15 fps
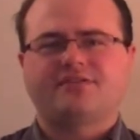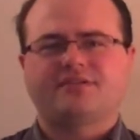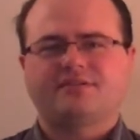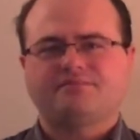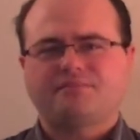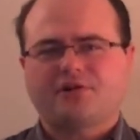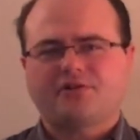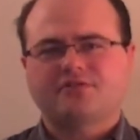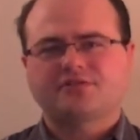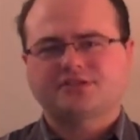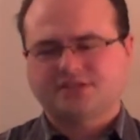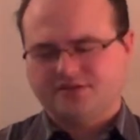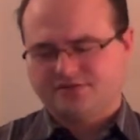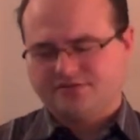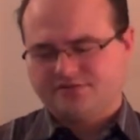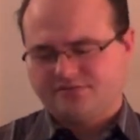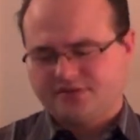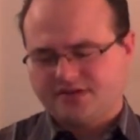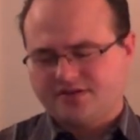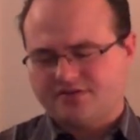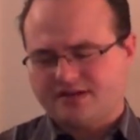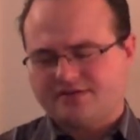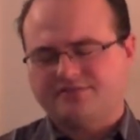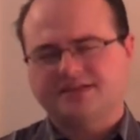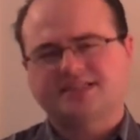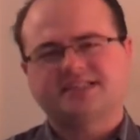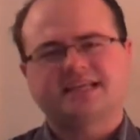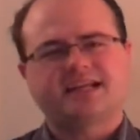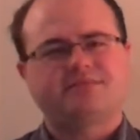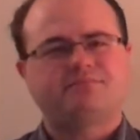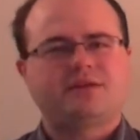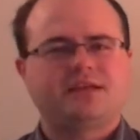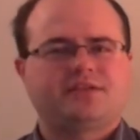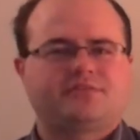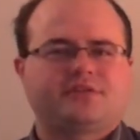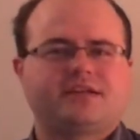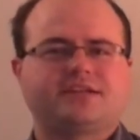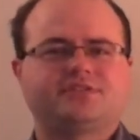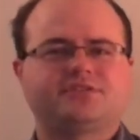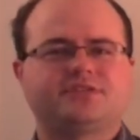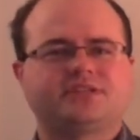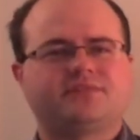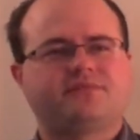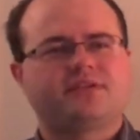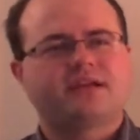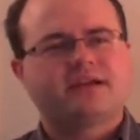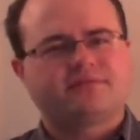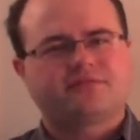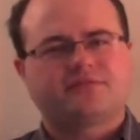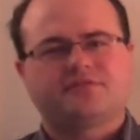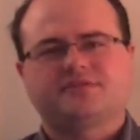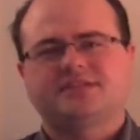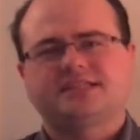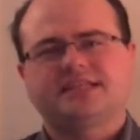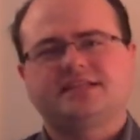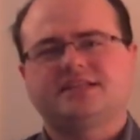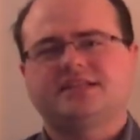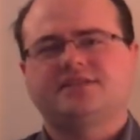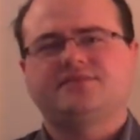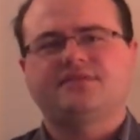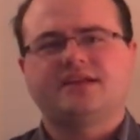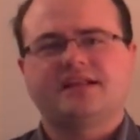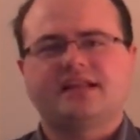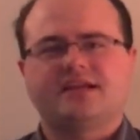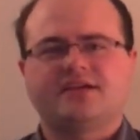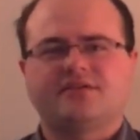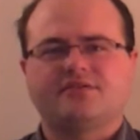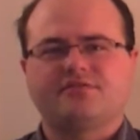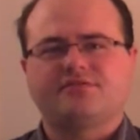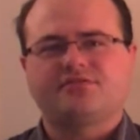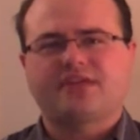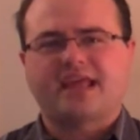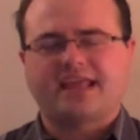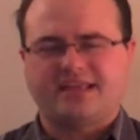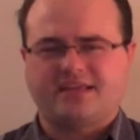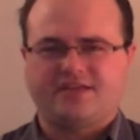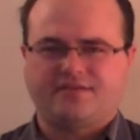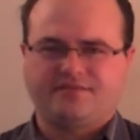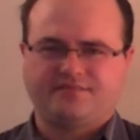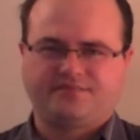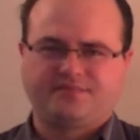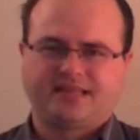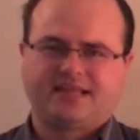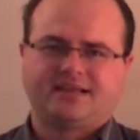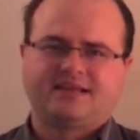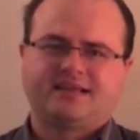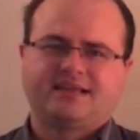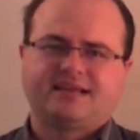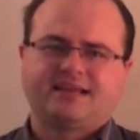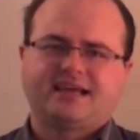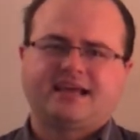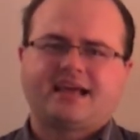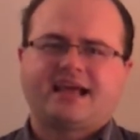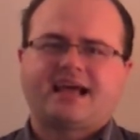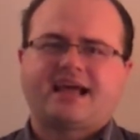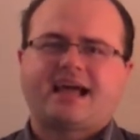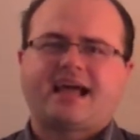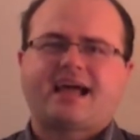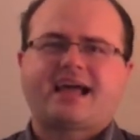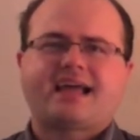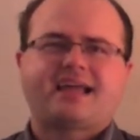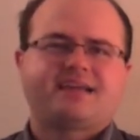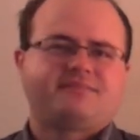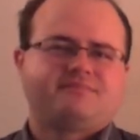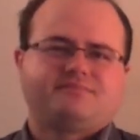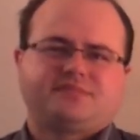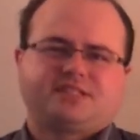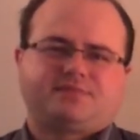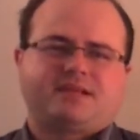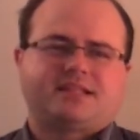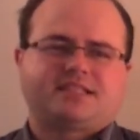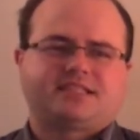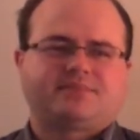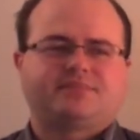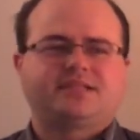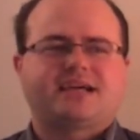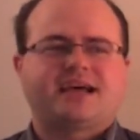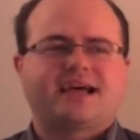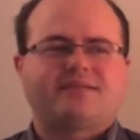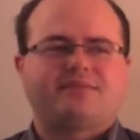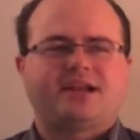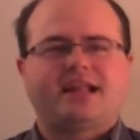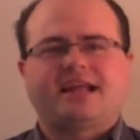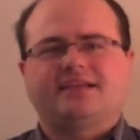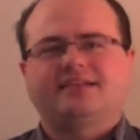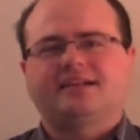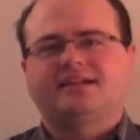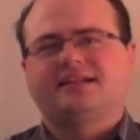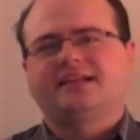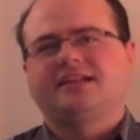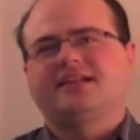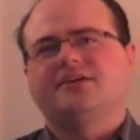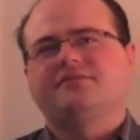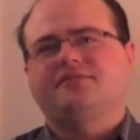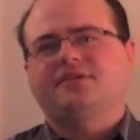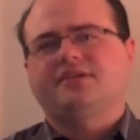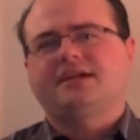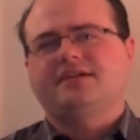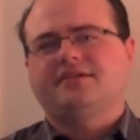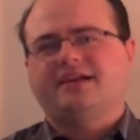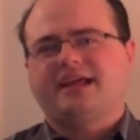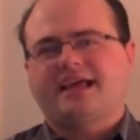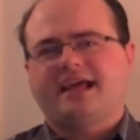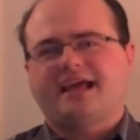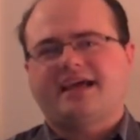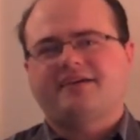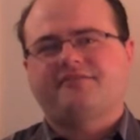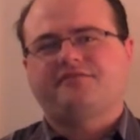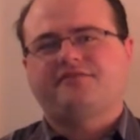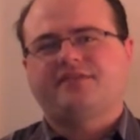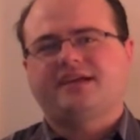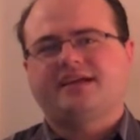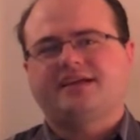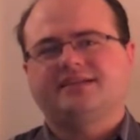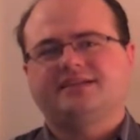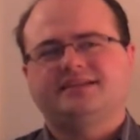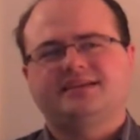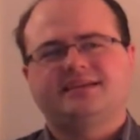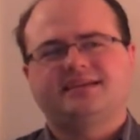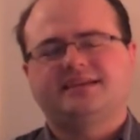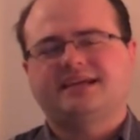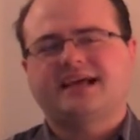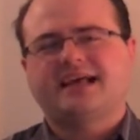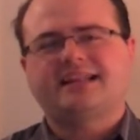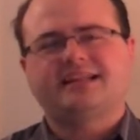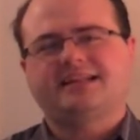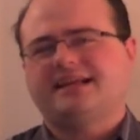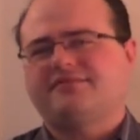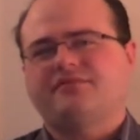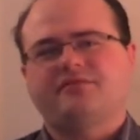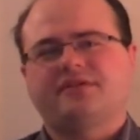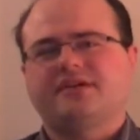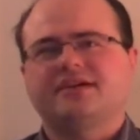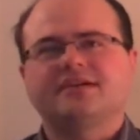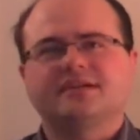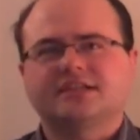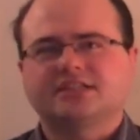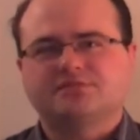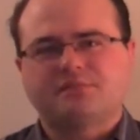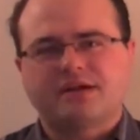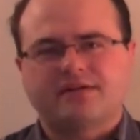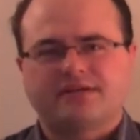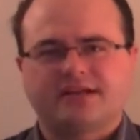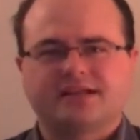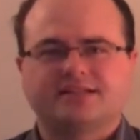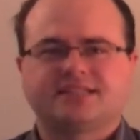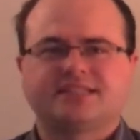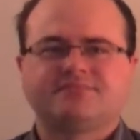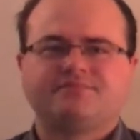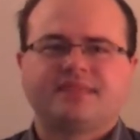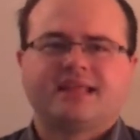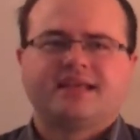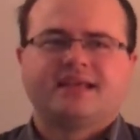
On a personal note, I want to say to Peter Hitchens, if you ever see this video, thank you. I spent some time in England, a little over a year and a half, and I didn't have a very good experience.